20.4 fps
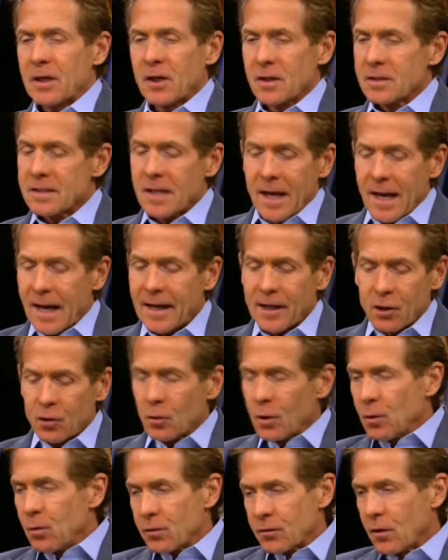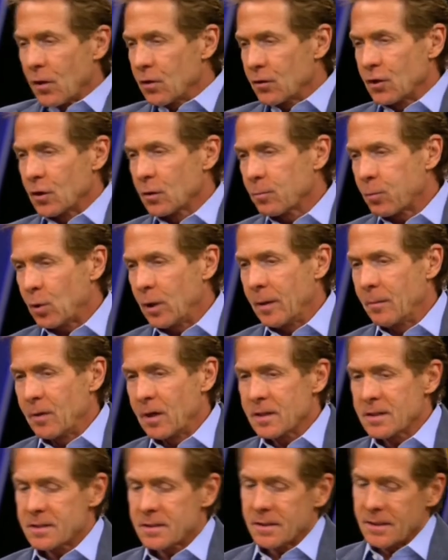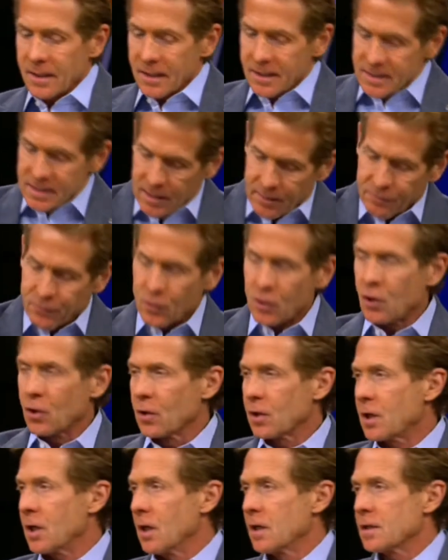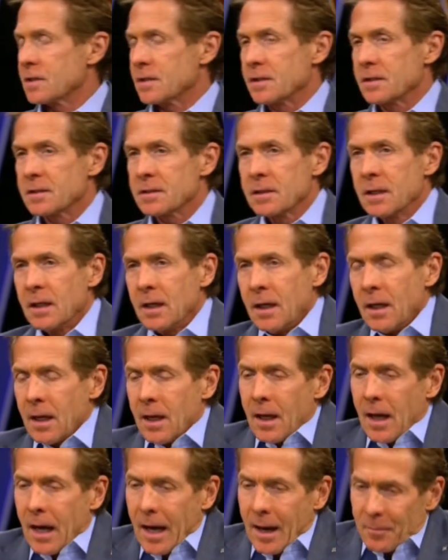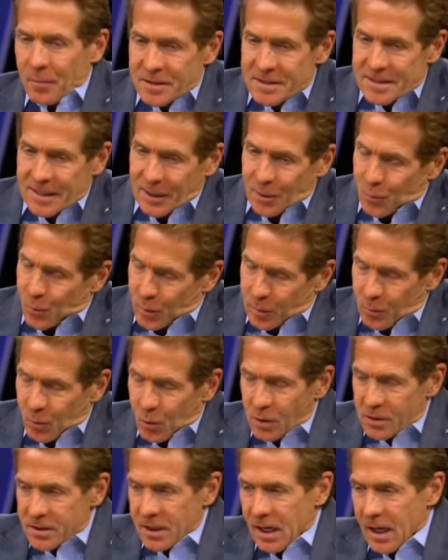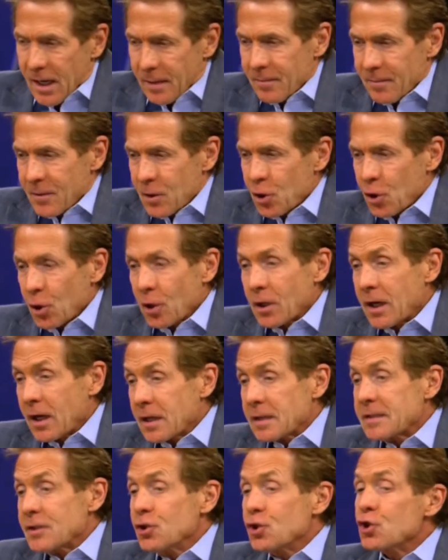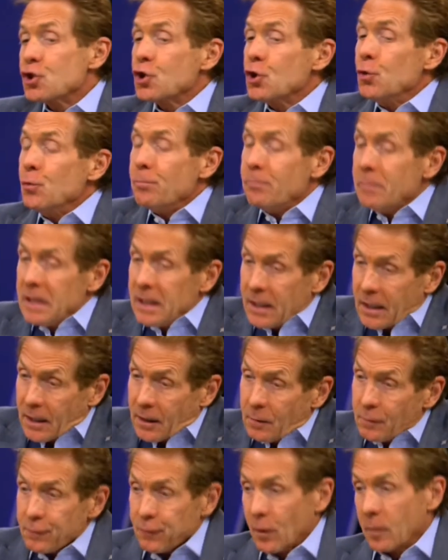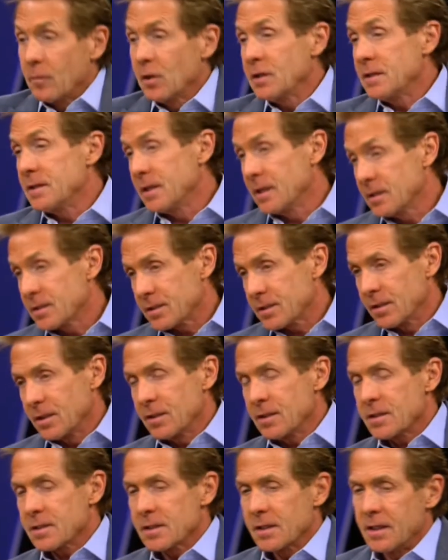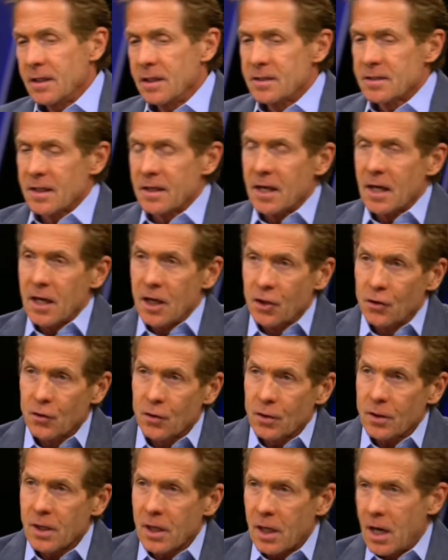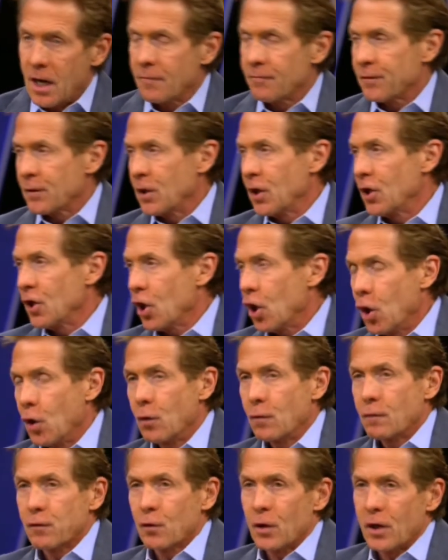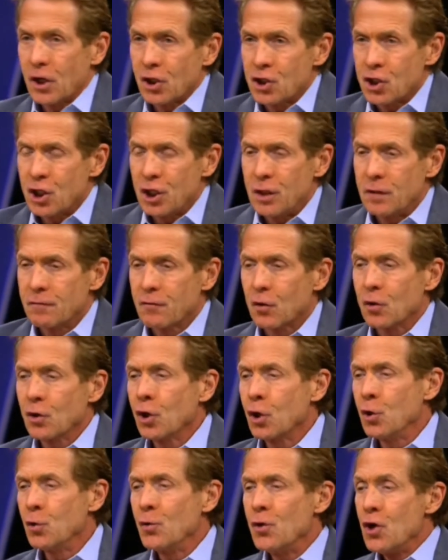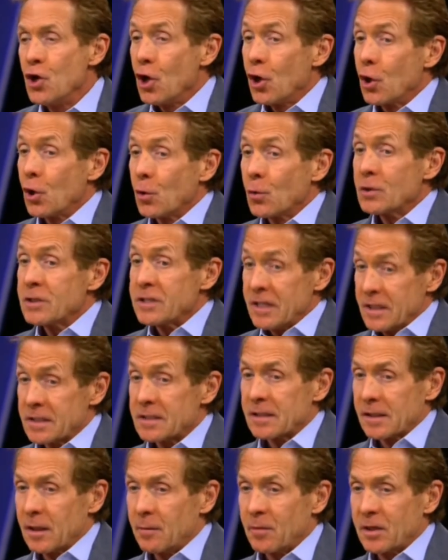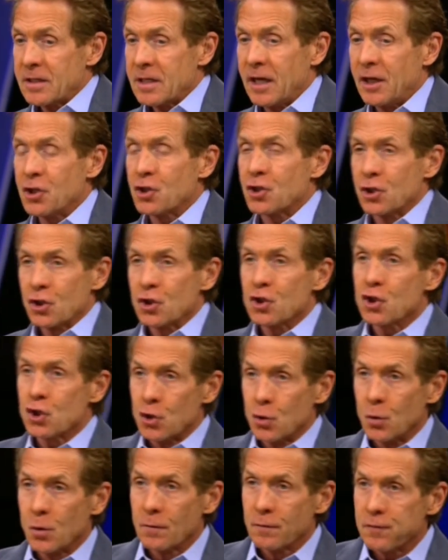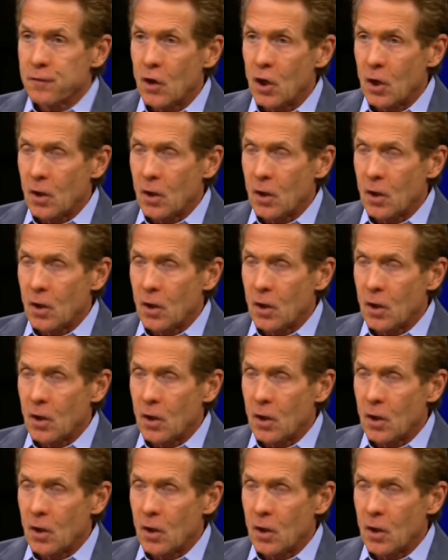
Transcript: Because I agree with all your premise, except for Kirk Cousins. I'm going to say it one more time. Kirk Cousins, to me, from a distance, is an underconfident overachiever who knows his limitations to a